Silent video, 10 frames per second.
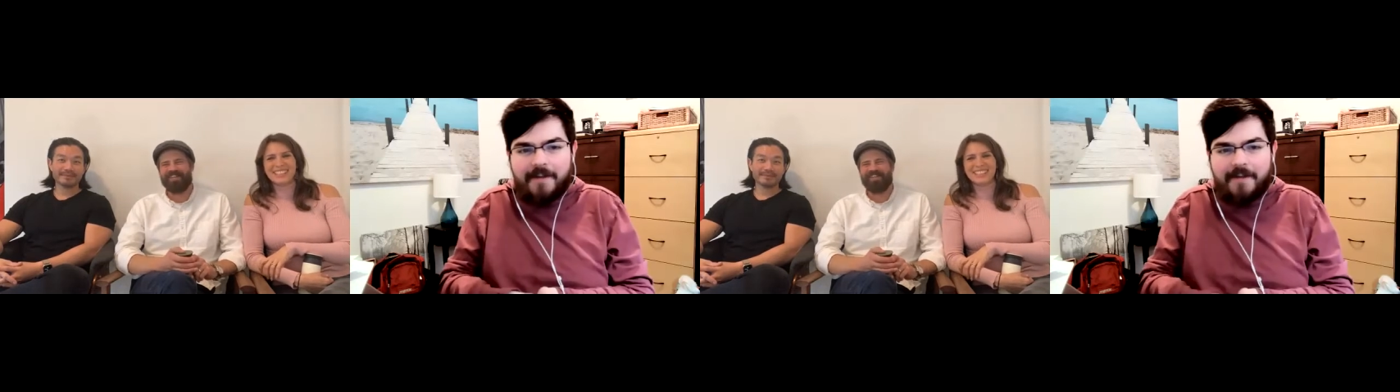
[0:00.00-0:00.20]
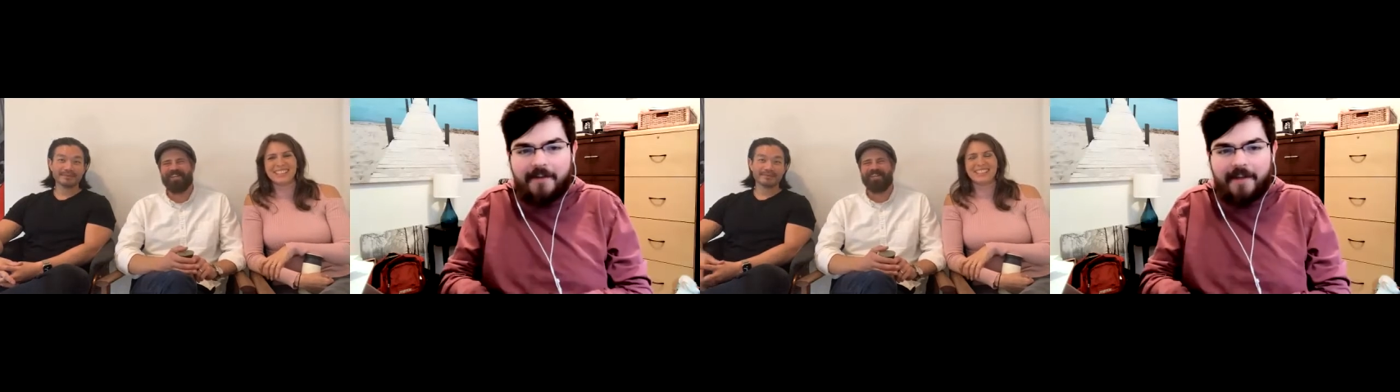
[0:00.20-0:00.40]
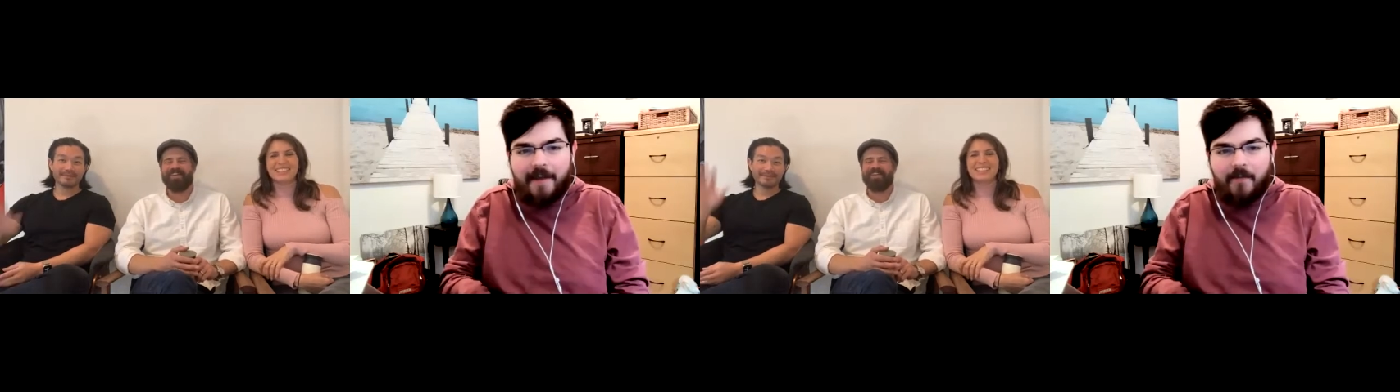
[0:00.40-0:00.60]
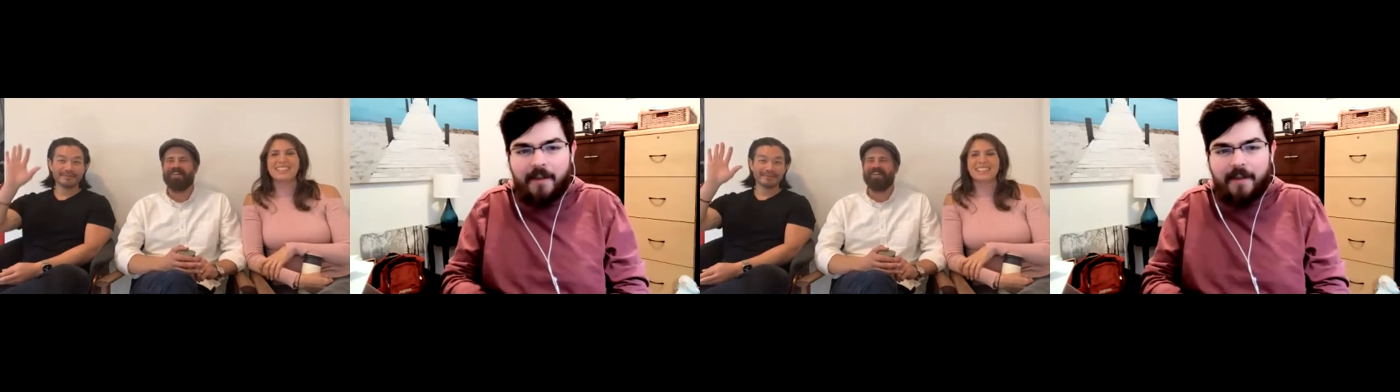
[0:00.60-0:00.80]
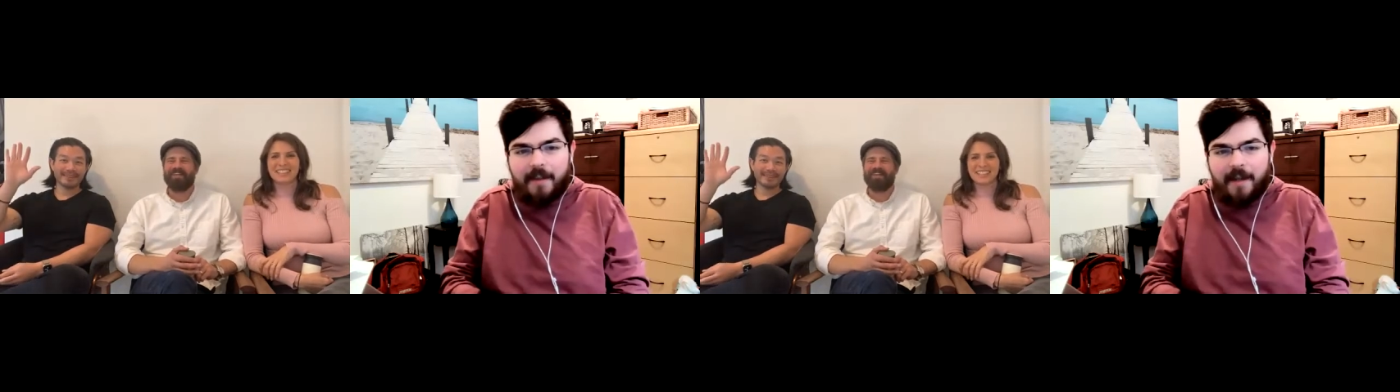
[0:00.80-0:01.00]
Good to have you
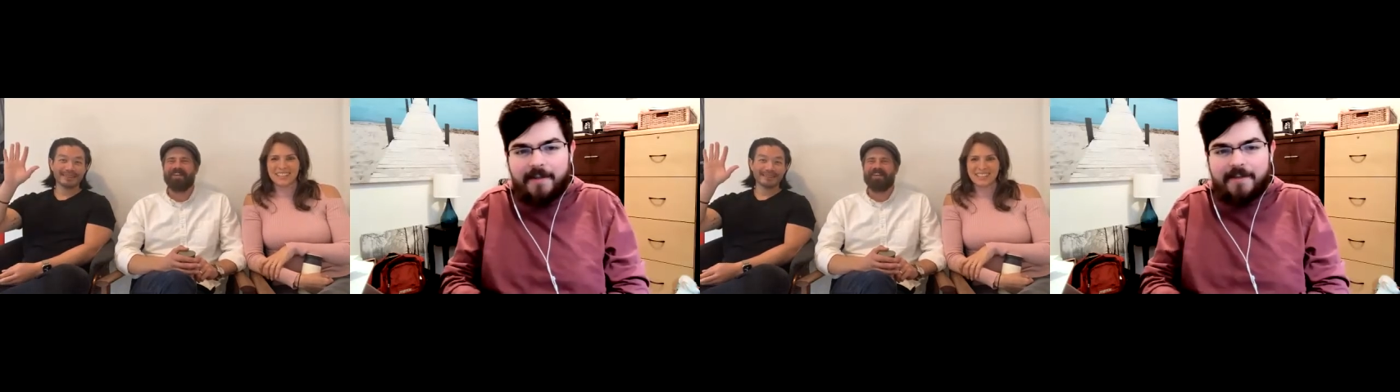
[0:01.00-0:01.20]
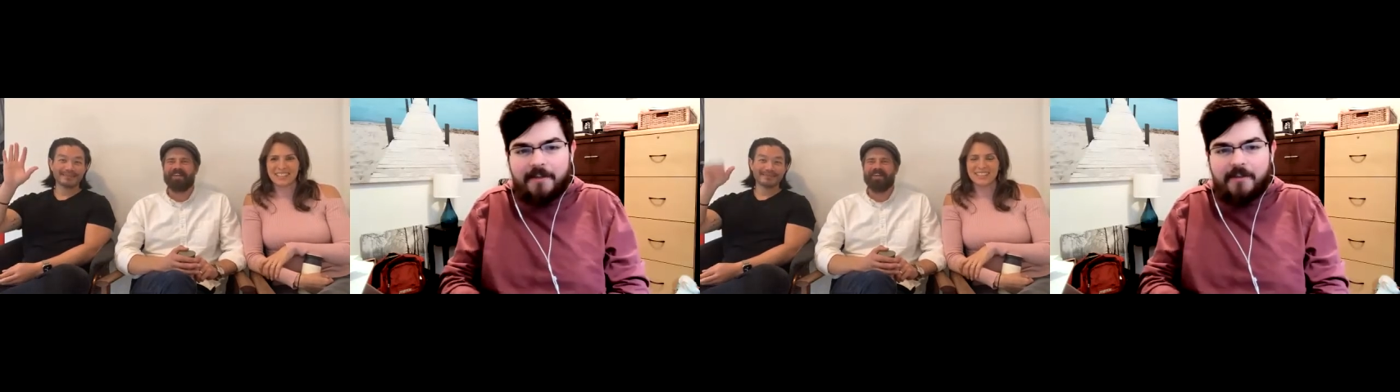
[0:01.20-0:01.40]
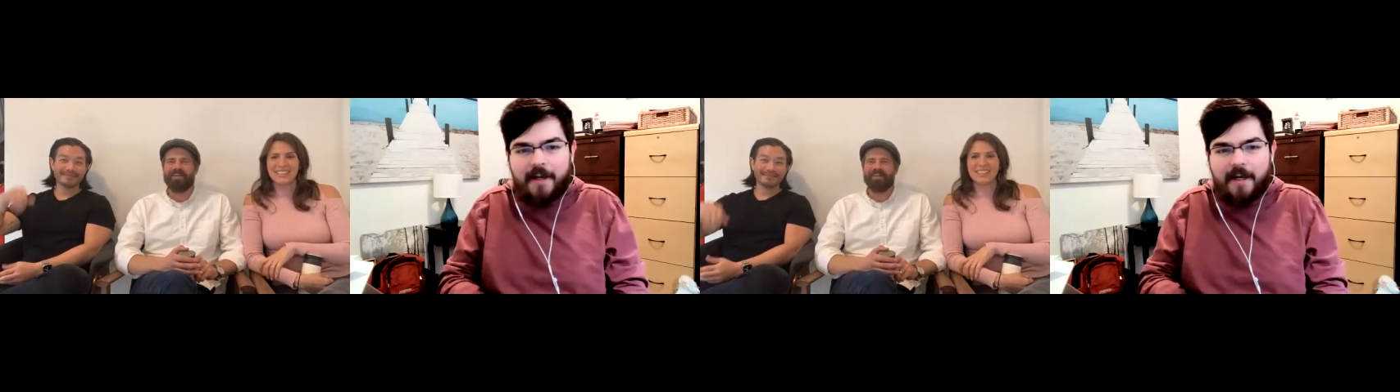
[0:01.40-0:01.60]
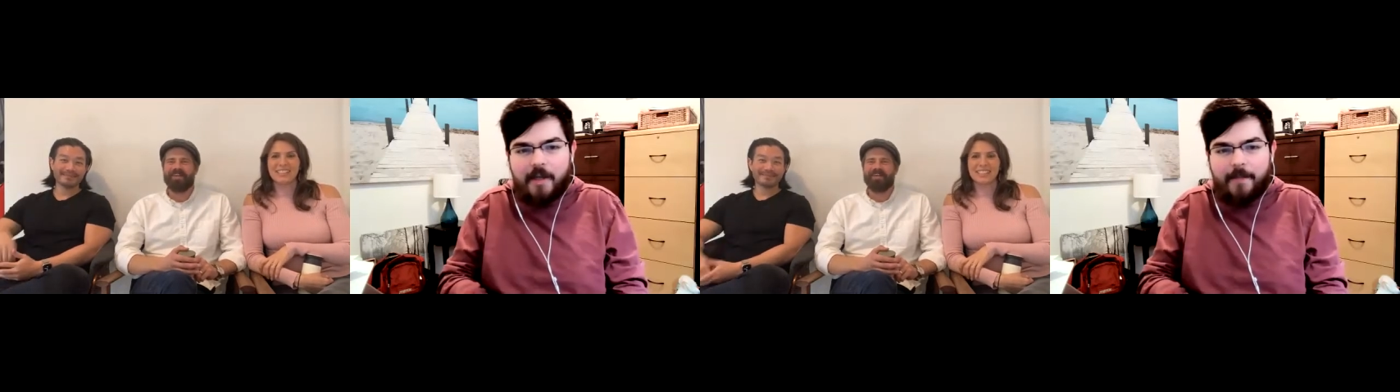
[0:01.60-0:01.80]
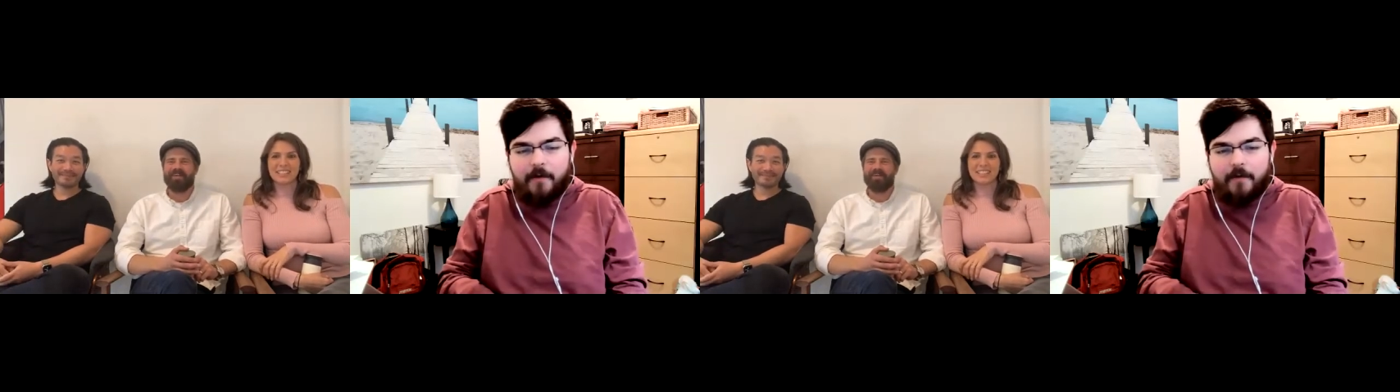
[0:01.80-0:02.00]
guys here chatting
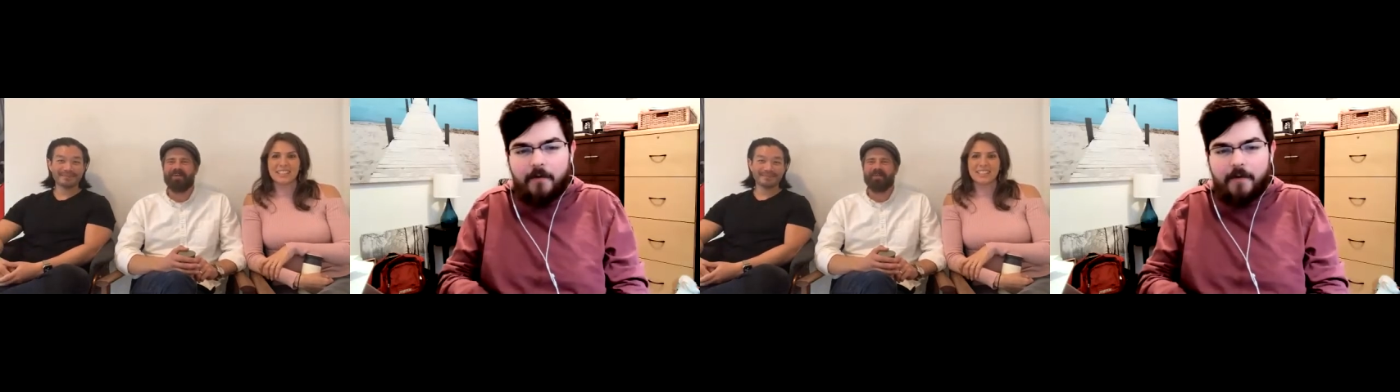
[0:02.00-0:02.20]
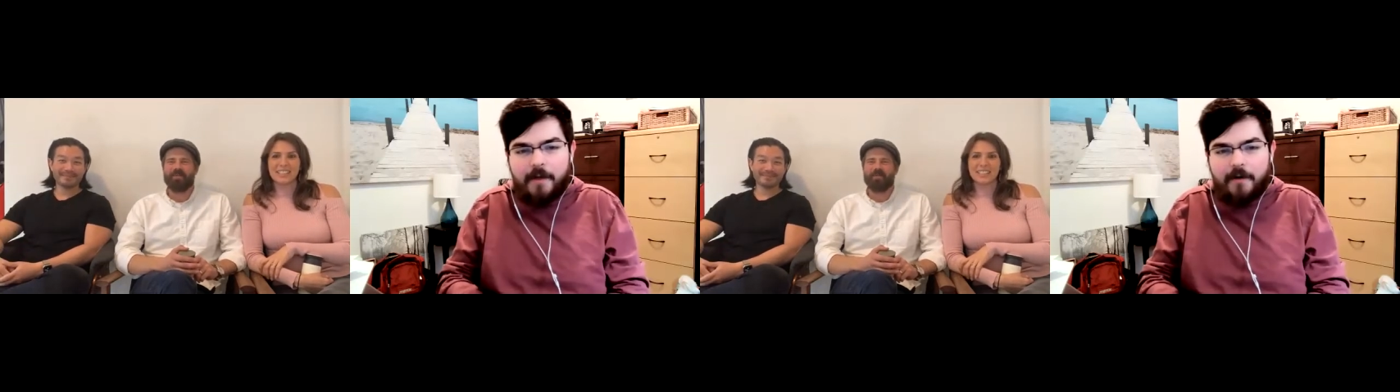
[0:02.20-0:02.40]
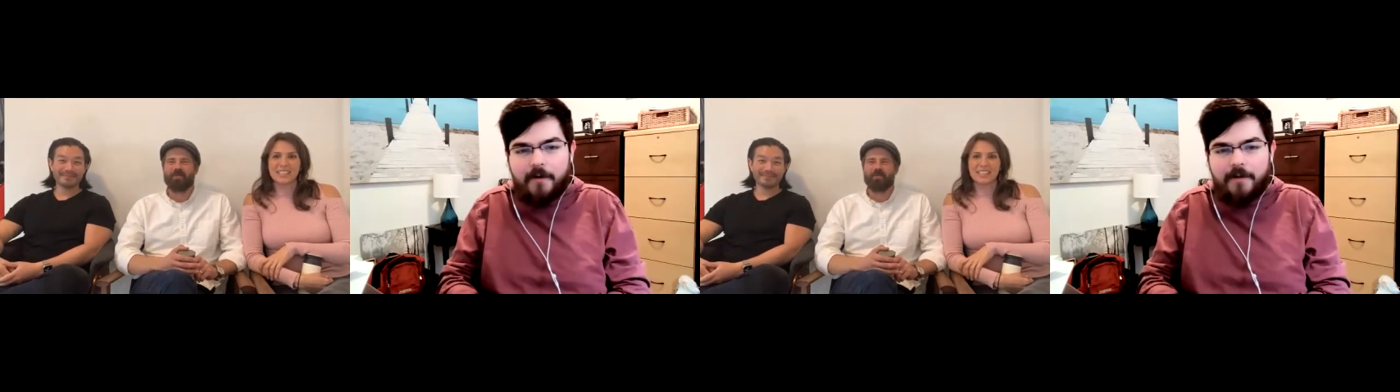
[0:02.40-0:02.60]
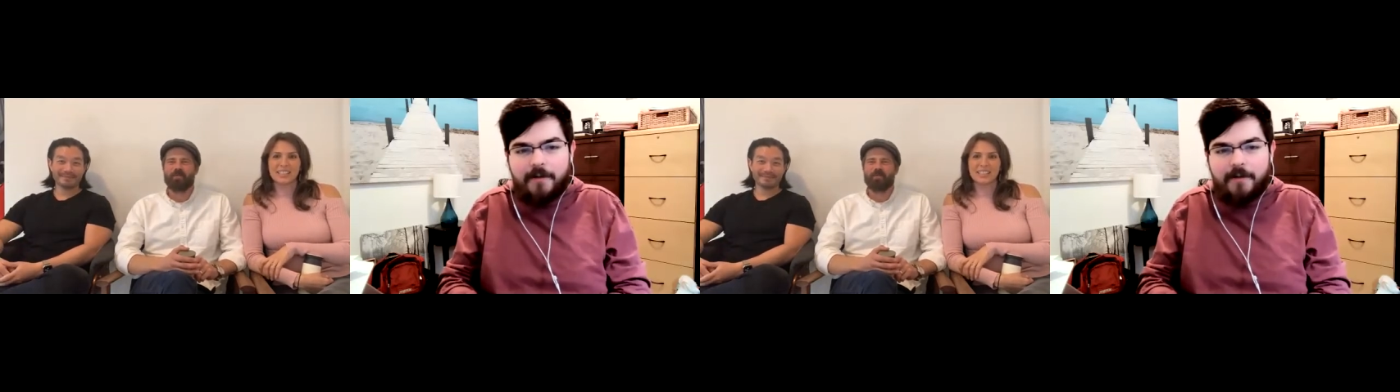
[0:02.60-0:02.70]
about New Year.